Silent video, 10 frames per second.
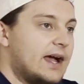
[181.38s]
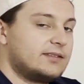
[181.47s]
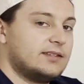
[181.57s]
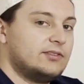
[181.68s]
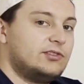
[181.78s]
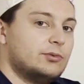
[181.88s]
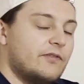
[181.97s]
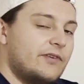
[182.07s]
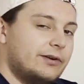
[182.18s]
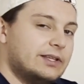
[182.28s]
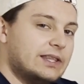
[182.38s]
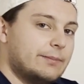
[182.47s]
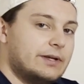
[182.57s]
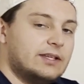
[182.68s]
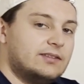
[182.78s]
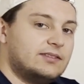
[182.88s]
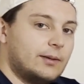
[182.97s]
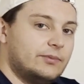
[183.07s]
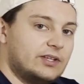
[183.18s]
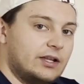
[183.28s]
access to a very limited
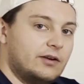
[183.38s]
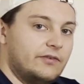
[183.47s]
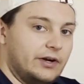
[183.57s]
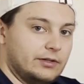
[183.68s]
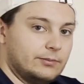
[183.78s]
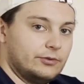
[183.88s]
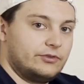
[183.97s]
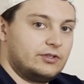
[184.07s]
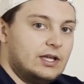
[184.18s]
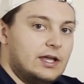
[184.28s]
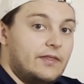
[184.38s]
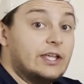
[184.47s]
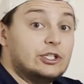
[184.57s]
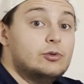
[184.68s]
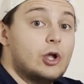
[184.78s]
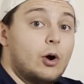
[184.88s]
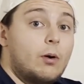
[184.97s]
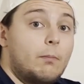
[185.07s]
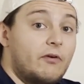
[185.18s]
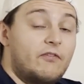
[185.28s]
subset of variables that you
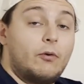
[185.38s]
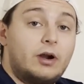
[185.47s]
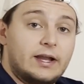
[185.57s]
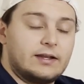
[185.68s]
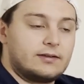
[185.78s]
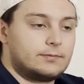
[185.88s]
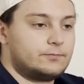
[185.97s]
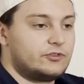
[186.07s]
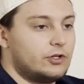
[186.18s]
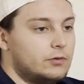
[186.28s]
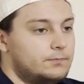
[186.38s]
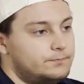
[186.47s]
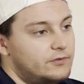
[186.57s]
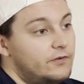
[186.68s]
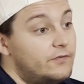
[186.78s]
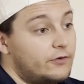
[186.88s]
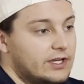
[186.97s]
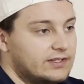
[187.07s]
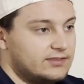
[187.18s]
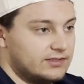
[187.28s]
know beforehand. So, for
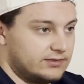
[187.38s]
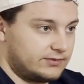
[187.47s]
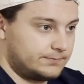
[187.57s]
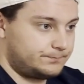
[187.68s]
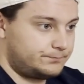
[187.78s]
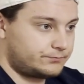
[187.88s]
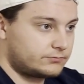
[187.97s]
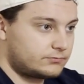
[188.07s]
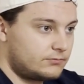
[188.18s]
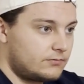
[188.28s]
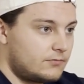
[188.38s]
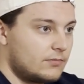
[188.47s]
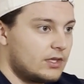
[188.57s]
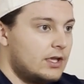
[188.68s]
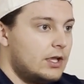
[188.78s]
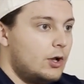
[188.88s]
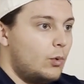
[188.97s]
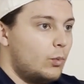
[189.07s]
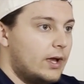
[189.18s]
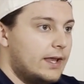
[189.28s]
instance,
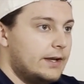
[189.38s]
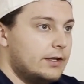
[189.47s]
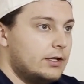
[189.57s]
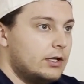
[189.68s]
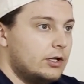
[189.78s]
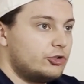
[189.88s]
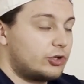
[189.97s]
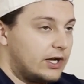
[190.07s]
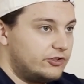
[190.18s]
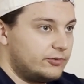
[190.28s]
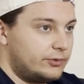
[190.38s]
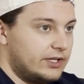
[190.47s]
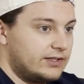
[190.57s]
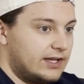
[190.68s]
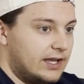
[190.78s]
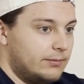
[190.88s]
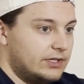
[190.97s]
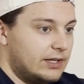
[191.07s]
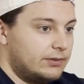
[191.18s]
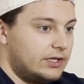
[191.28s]
when trying to predict
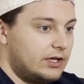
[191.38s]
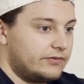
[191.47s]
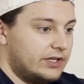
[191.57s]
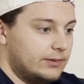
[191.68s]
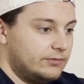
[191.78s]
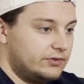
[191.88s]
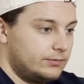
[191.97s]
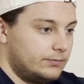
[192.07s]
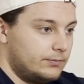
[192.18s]
NBA playoff games,